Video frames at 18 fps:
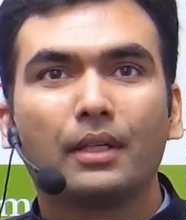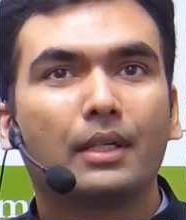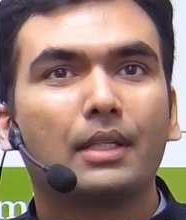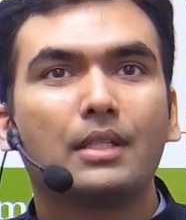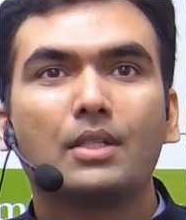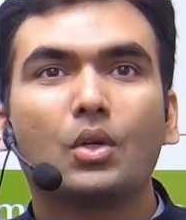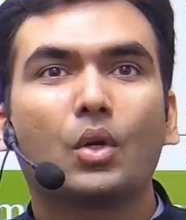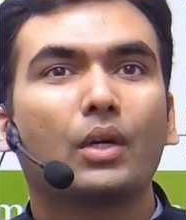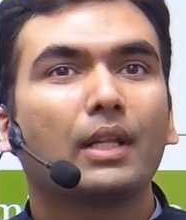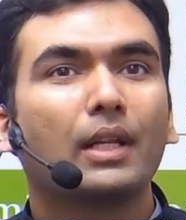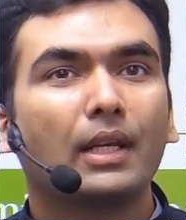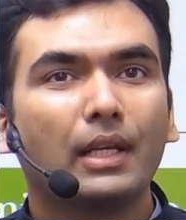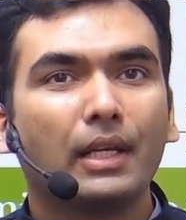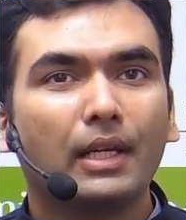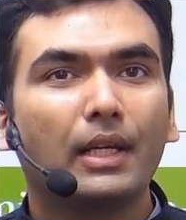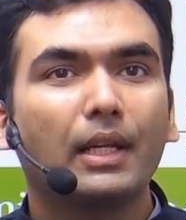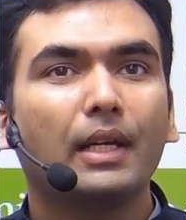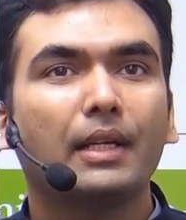It is not a
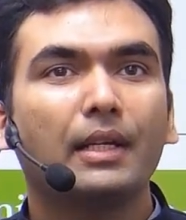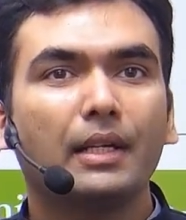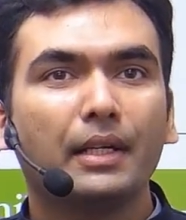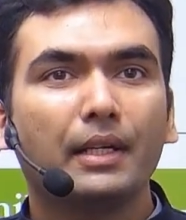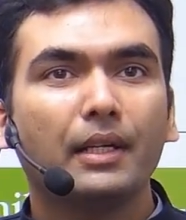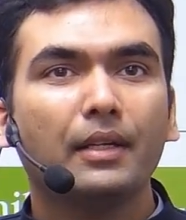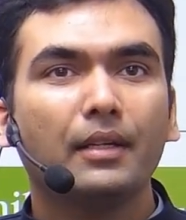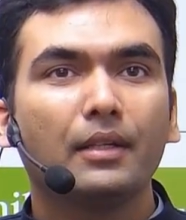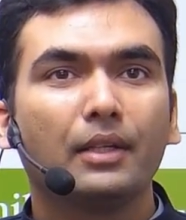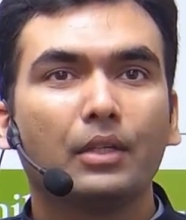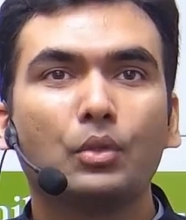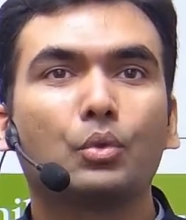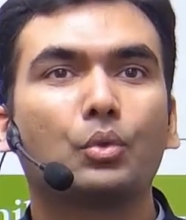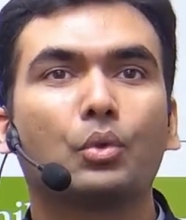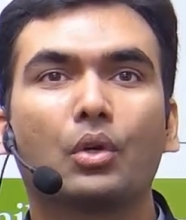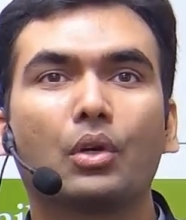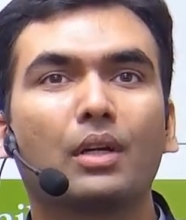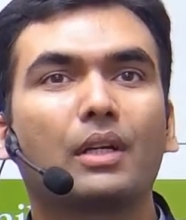legal entity.
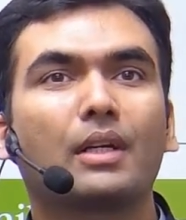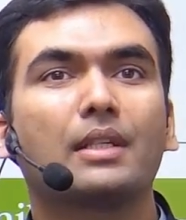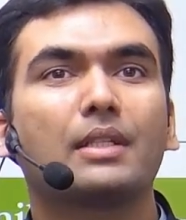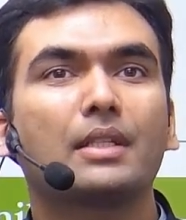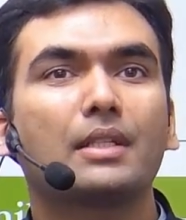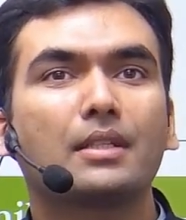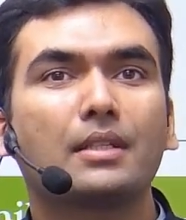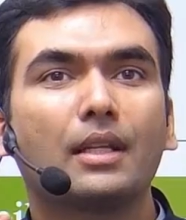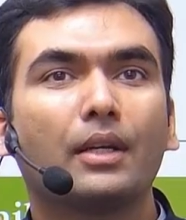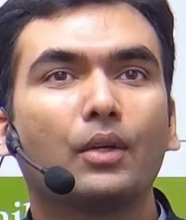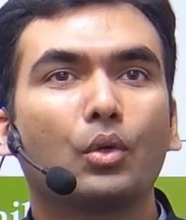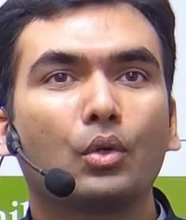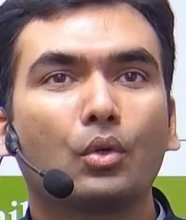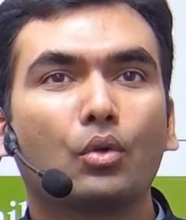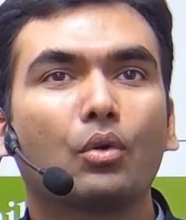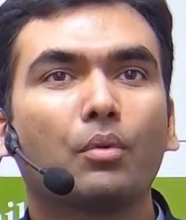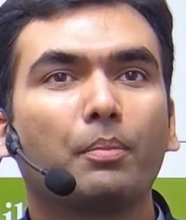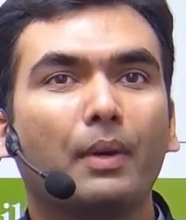You do not register
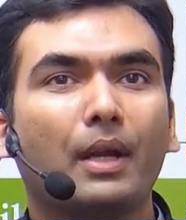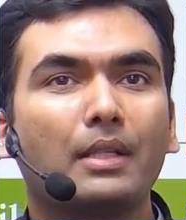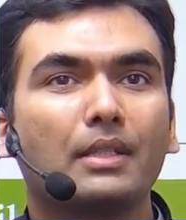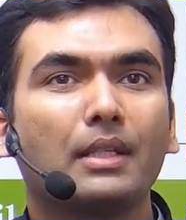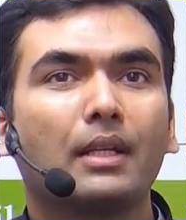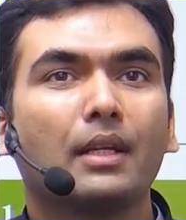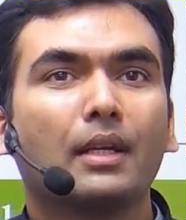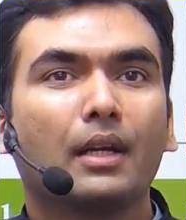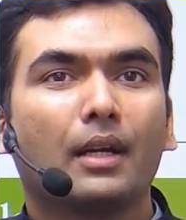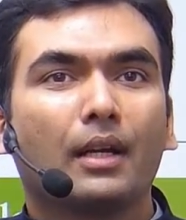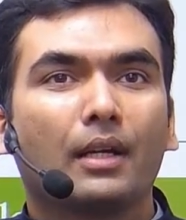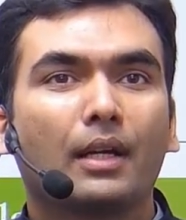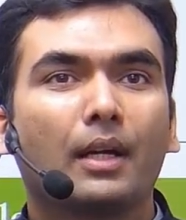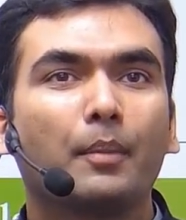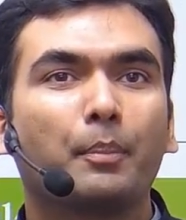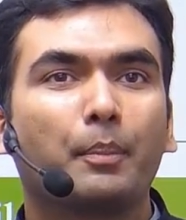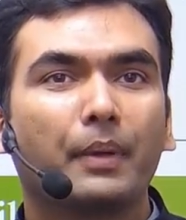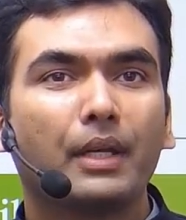your group as a
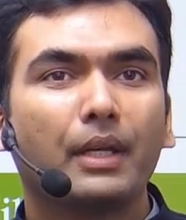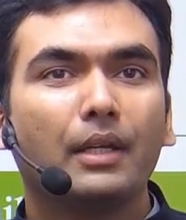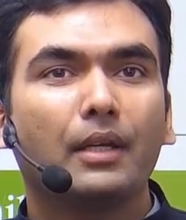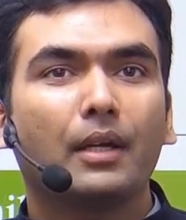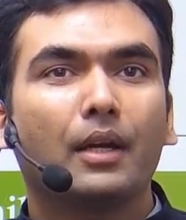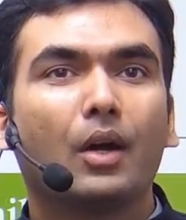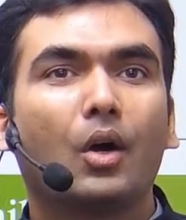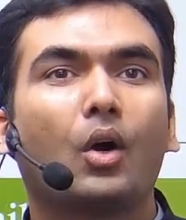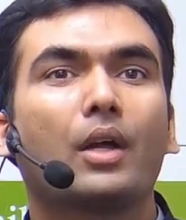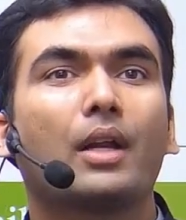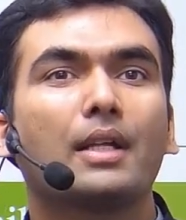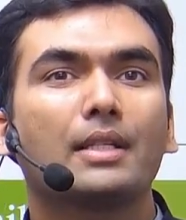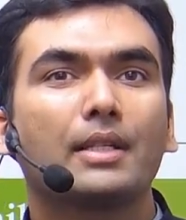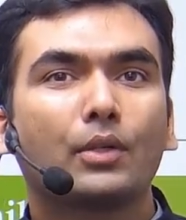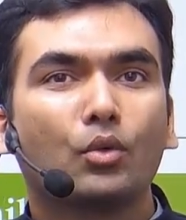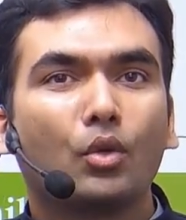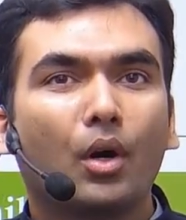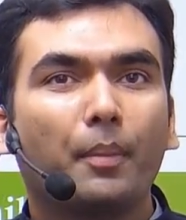company or
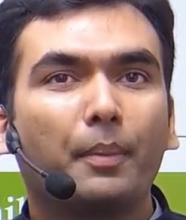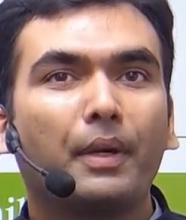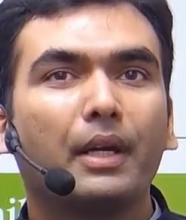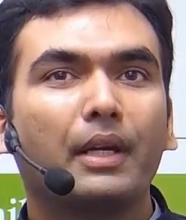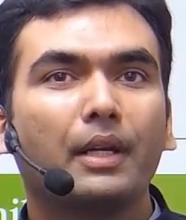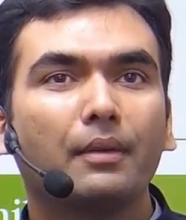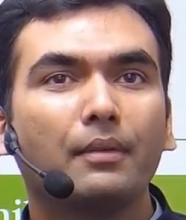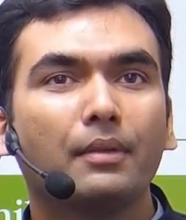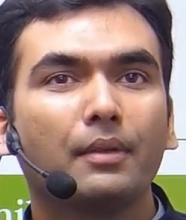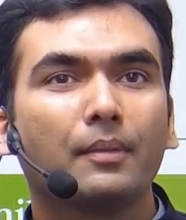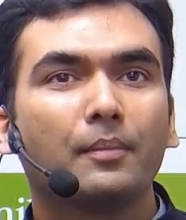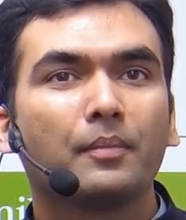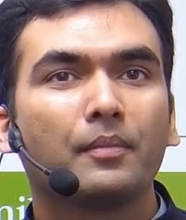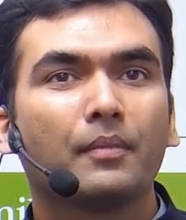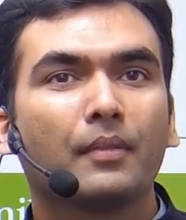as a cooperative.